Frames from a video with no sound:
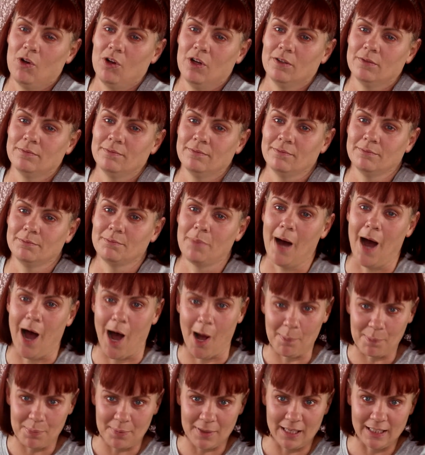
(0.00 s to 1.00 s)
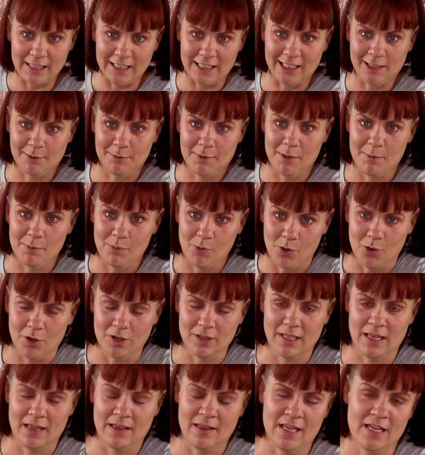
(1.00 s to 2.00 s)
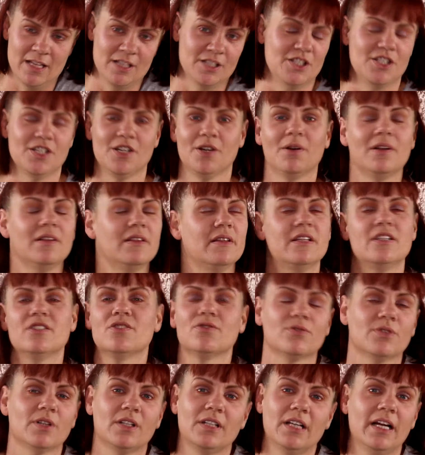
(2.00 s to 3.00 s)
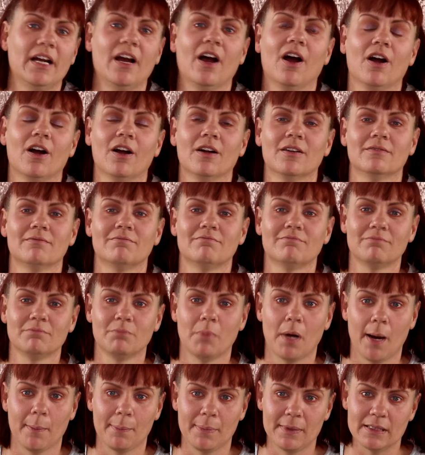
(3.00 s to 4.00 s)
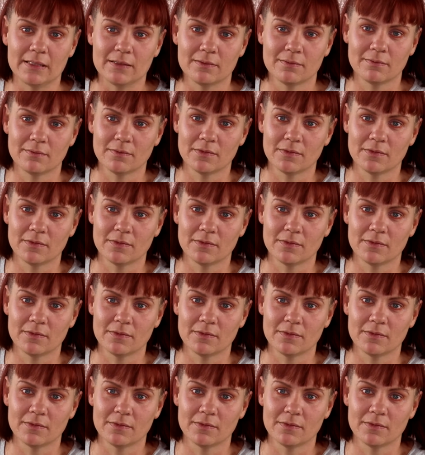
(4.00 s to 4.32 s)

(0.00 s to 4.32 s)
will pop a little bit more than these do, and these really aren't popping,